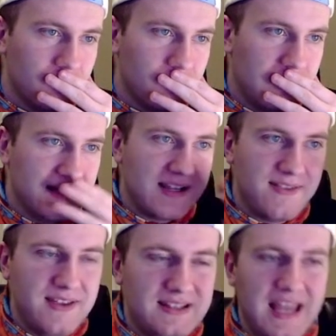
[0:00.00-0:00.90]
Because I
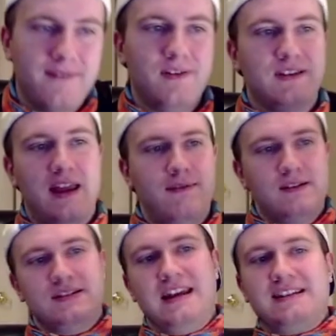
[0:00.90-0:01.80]
think
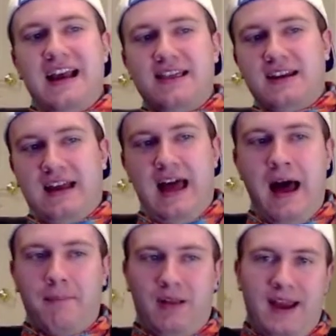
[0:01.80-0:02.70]
David's he's got the
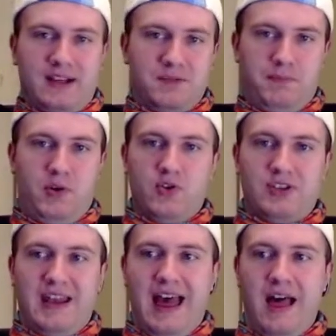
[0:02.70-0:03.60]
complex
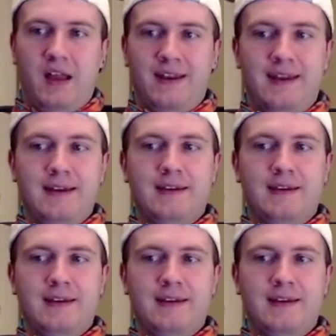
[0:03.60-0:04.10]
personality.